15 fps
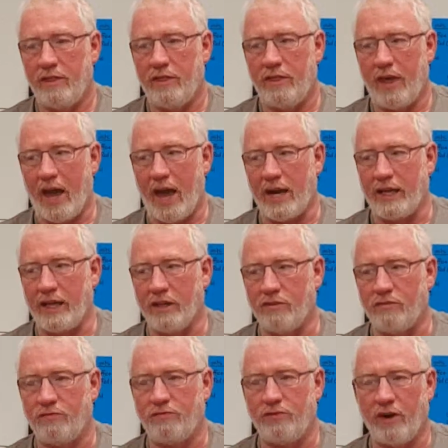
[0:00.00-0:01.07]
that it's
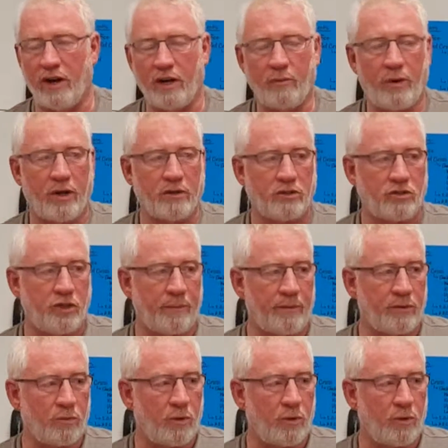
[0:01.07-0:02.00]
fairly well distributed,